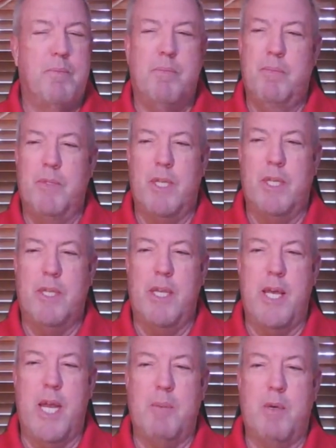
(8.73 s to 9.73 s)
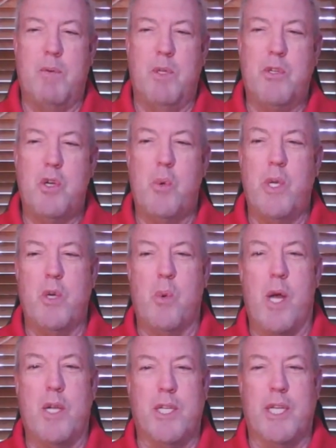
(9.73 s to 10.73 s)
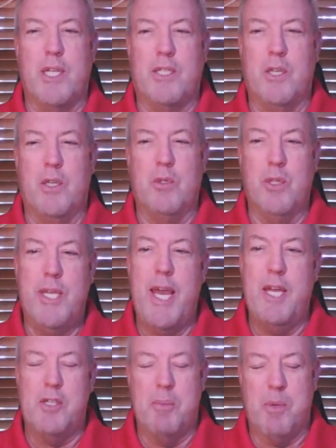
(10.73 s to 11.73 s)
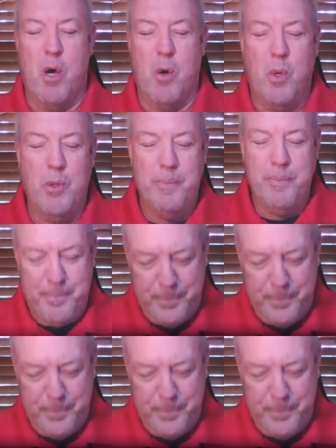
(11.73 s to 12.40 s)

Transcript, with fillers: As I say that, I'm not really sure when you're watching it. So good day, Champ Car World.